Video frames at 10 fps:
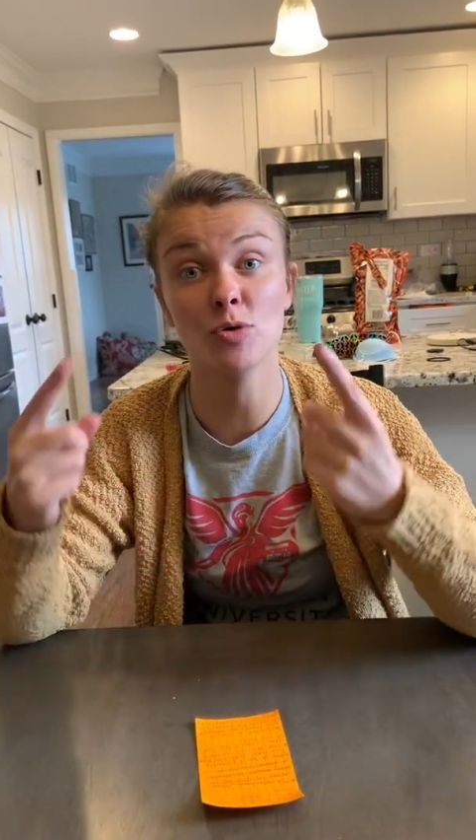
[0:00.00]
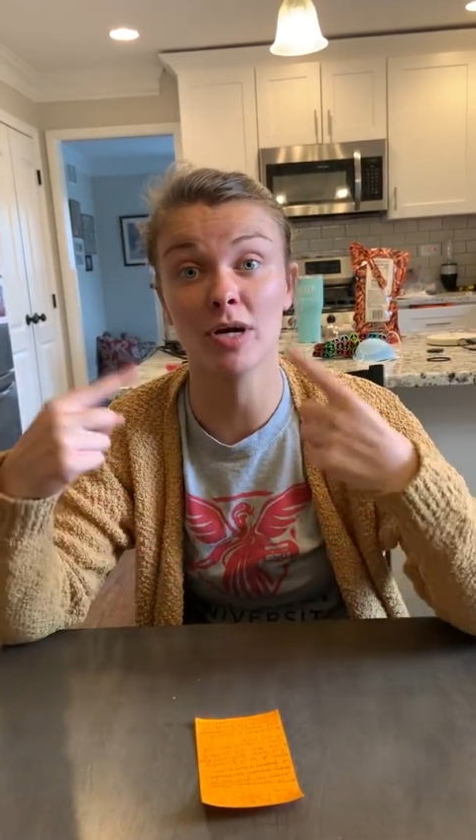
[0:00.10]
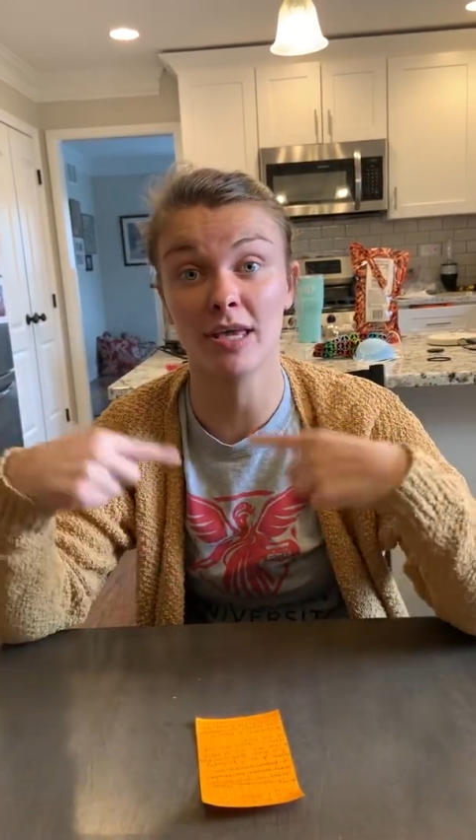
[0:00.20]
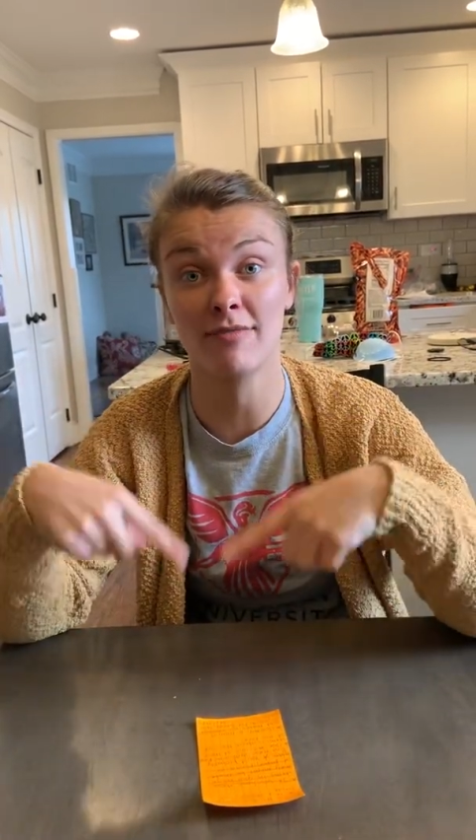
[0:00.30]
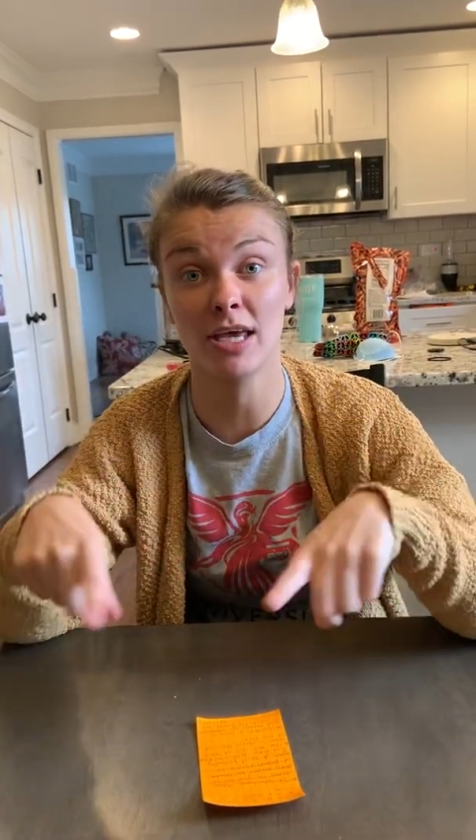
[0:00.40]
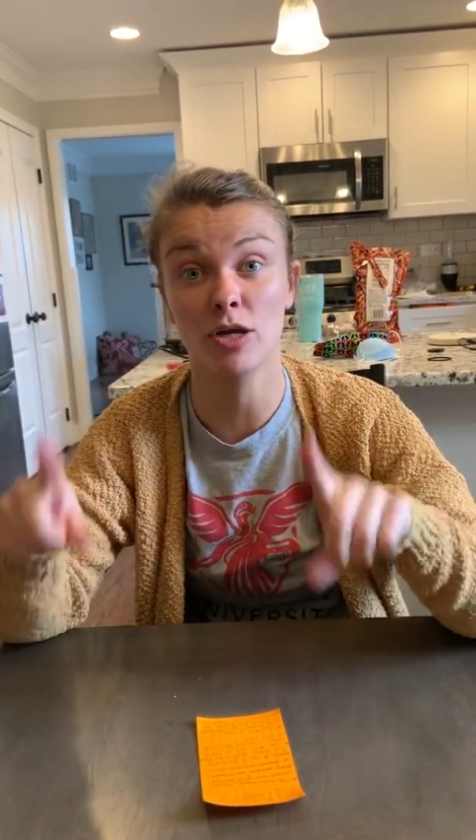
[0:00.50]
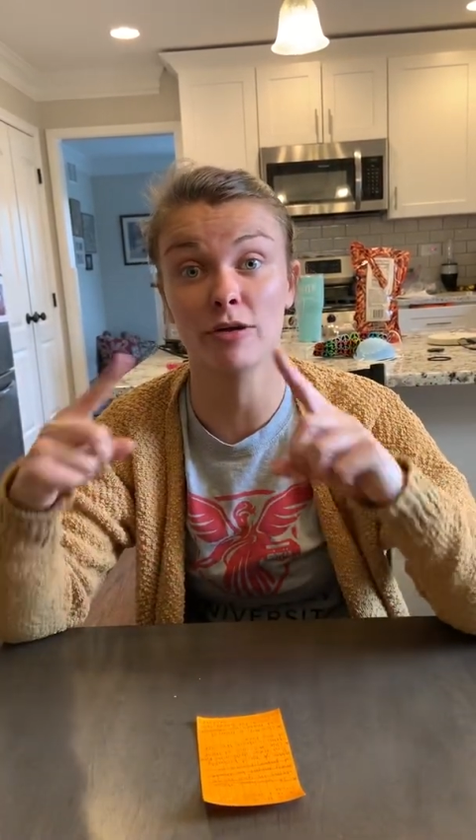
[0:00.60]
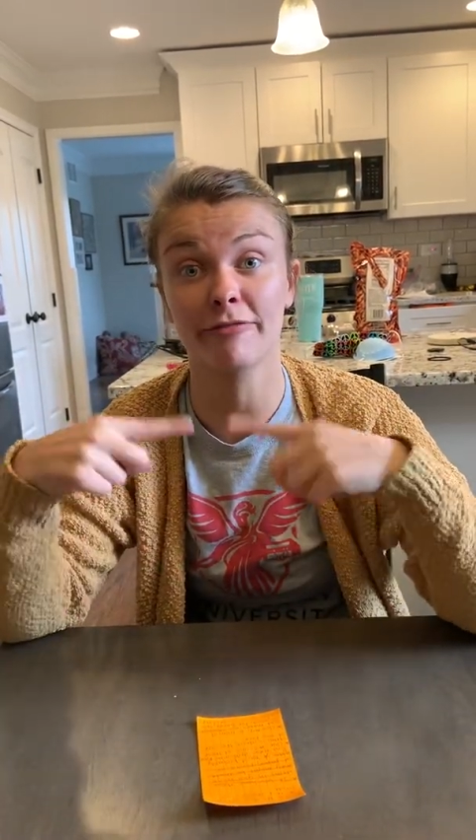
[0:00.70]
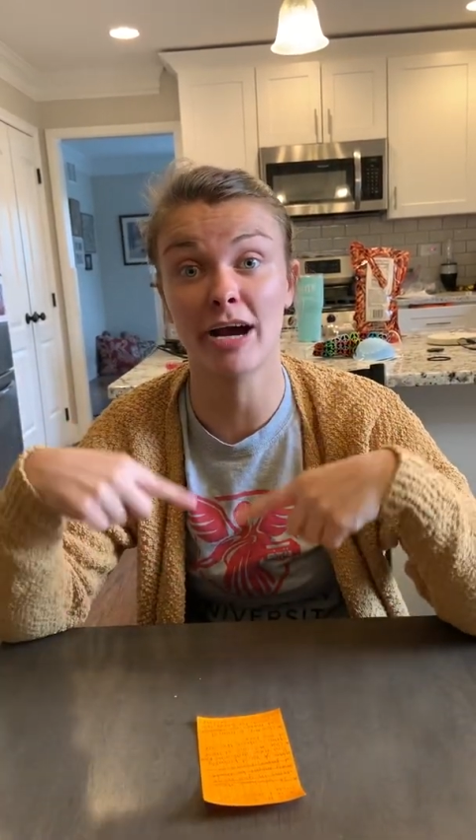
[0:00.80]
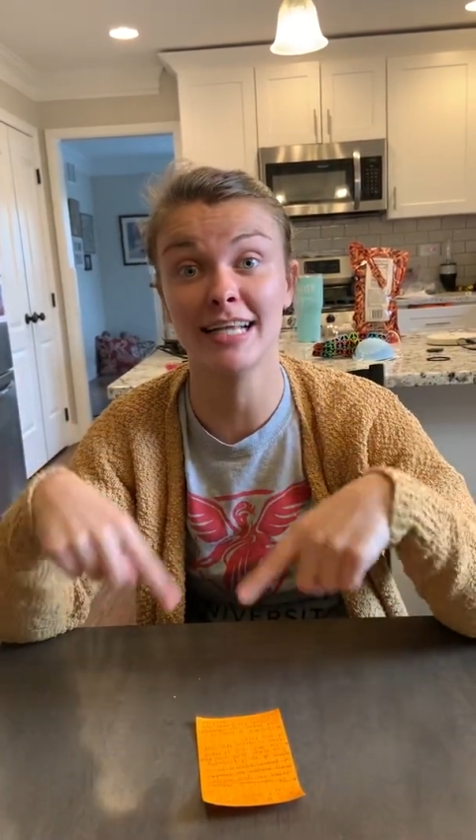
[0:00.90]
are giving your
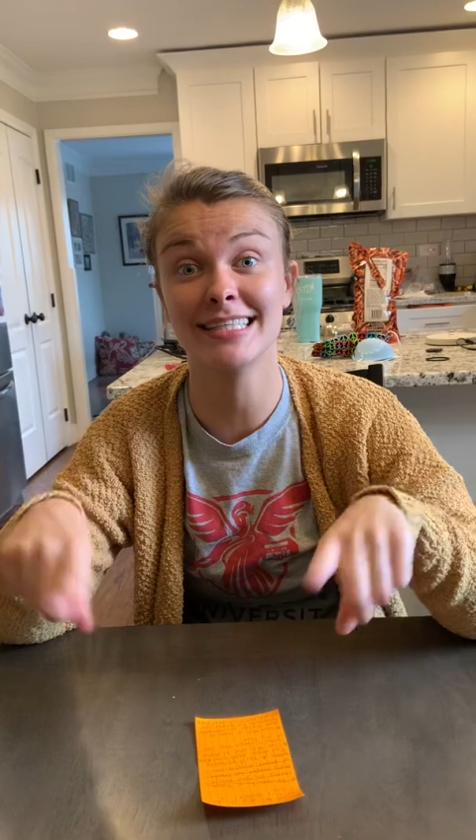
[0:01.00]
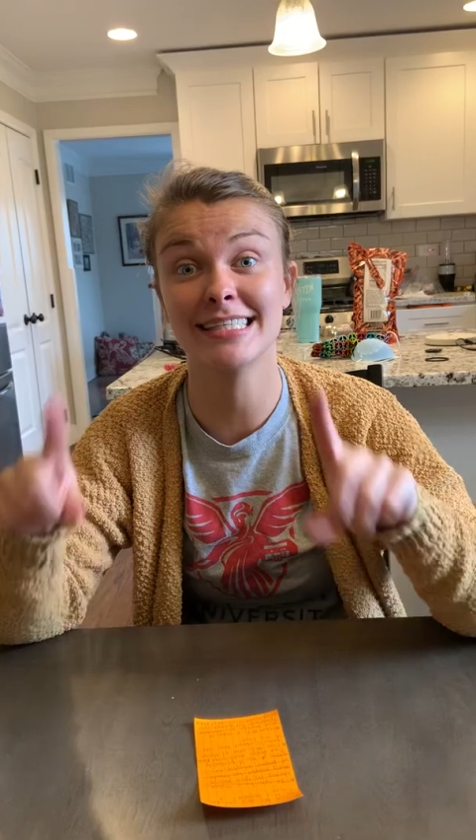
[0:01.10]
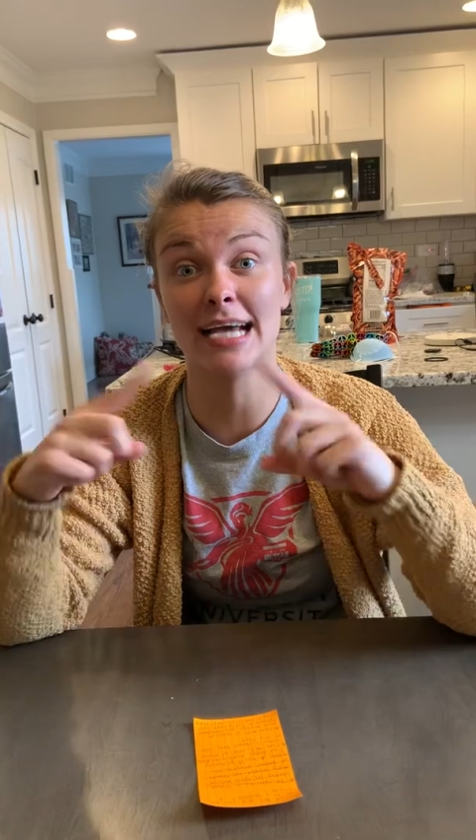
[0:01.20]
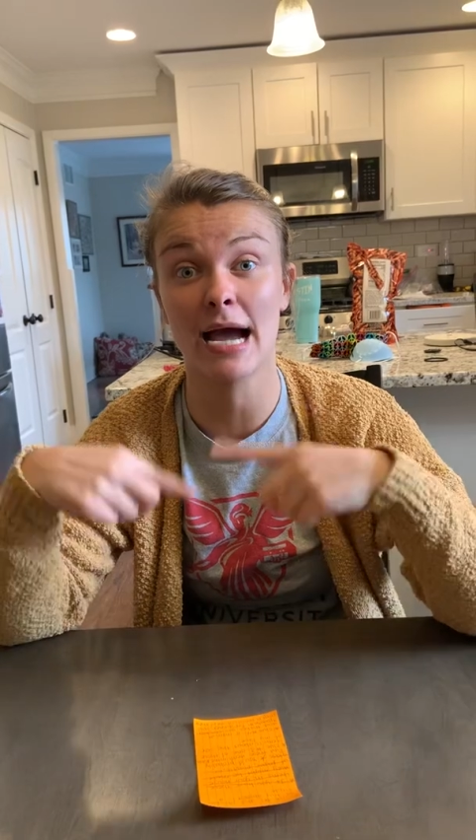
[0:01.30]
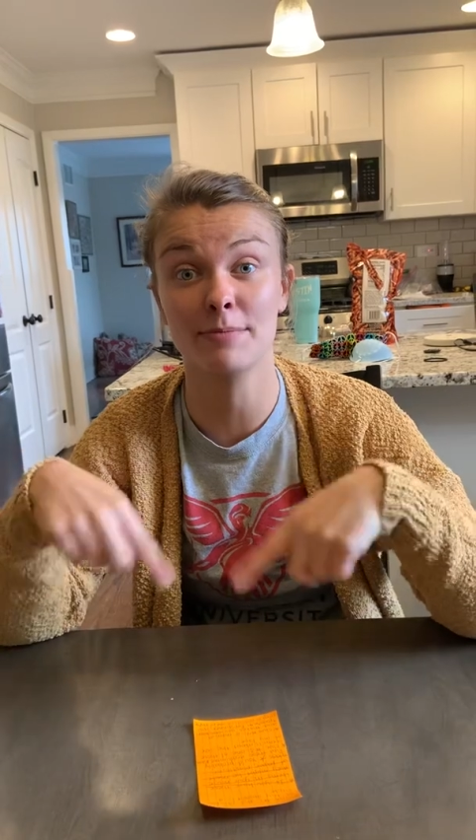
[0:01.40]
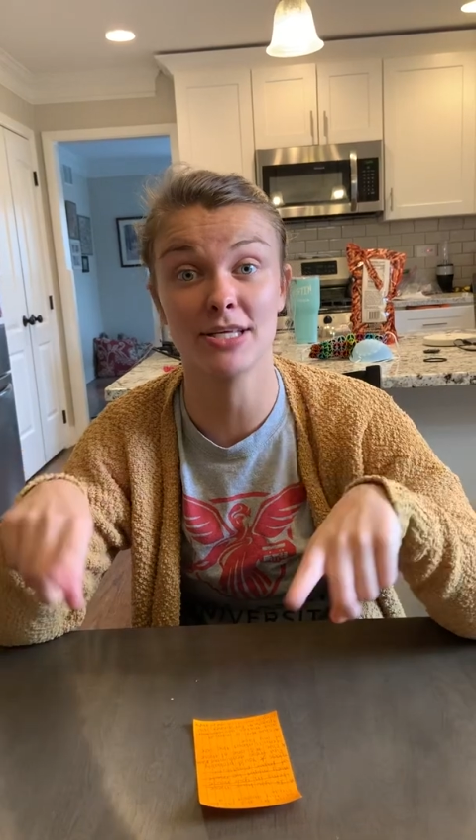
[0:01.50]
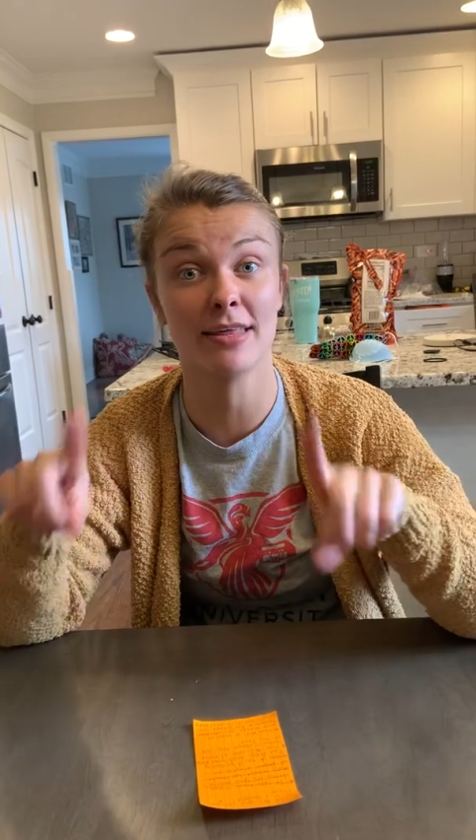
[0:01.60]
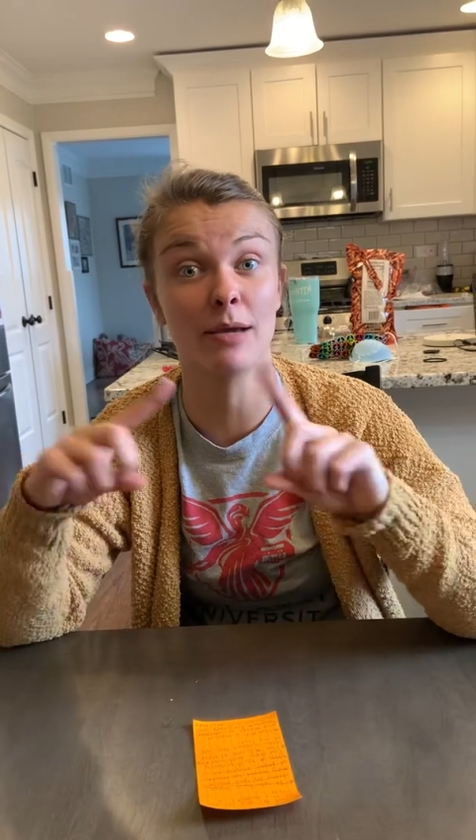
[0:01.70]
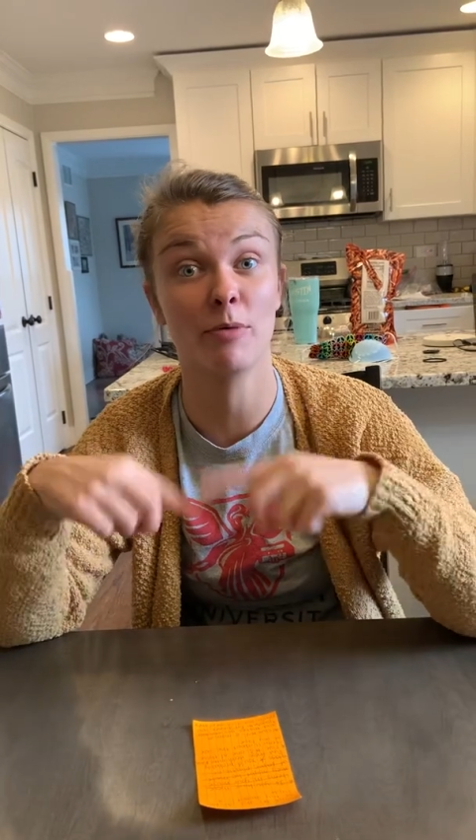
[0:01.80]
friends time to think